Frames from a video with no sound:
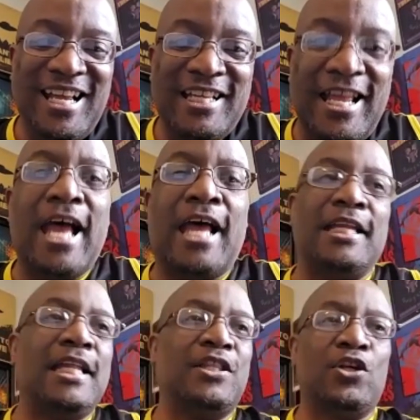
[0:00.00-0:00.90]
Yeah, they
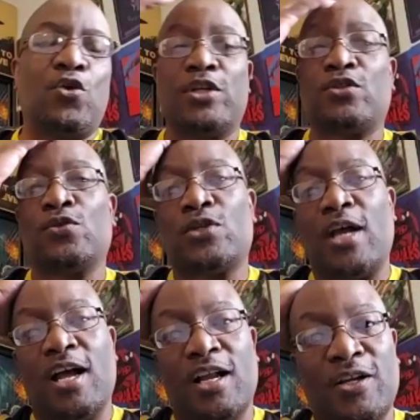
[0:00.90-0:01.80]
did the Crystal
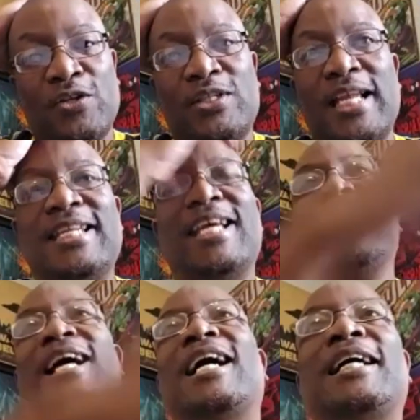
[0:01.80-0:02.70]
Skulls. They did
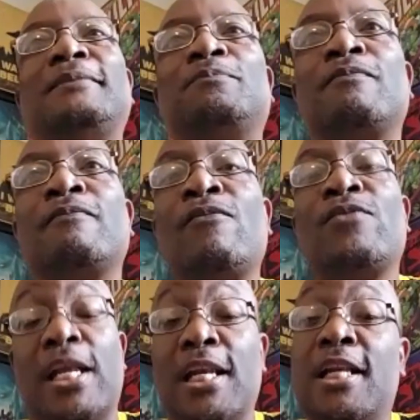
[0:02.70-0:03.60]

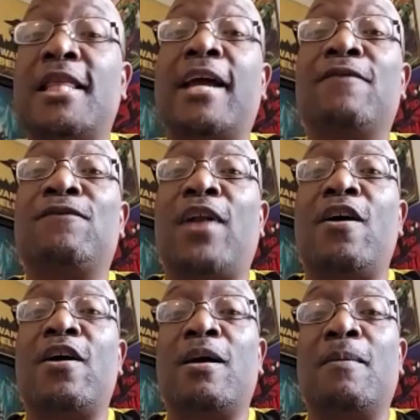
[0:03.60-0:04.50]
the thing in
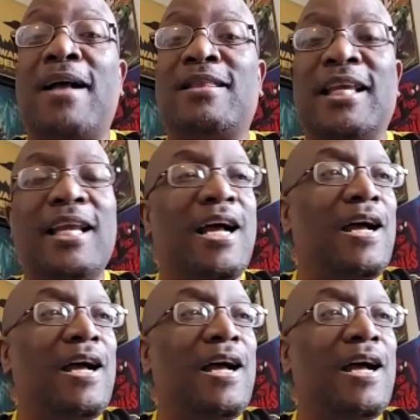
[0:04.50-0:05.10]
Florida about the